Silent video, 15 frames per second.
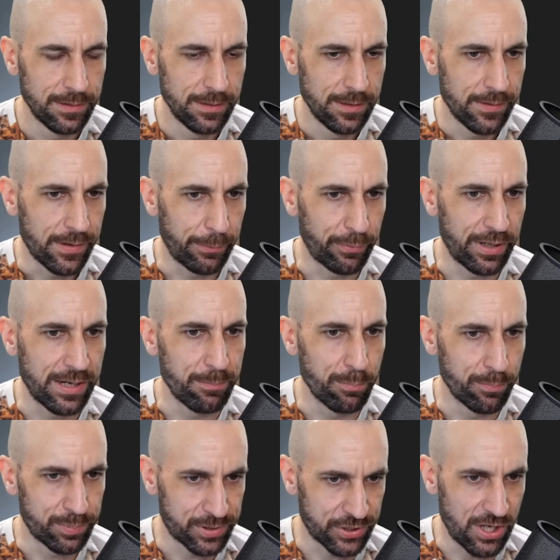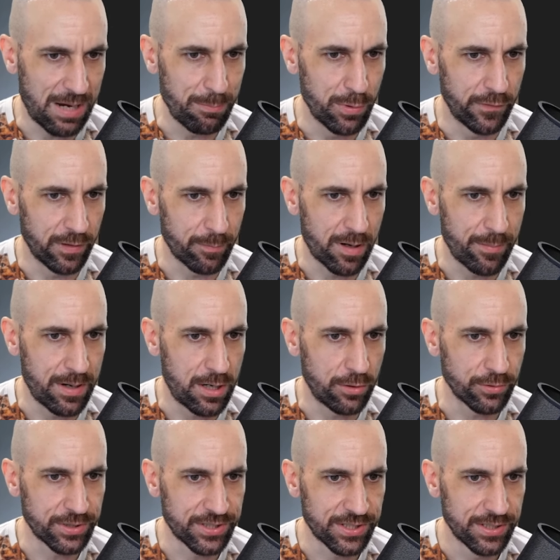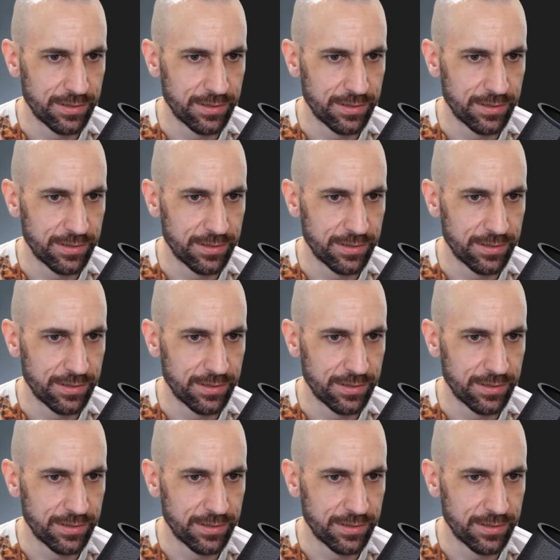Then when I stop moving my mouse,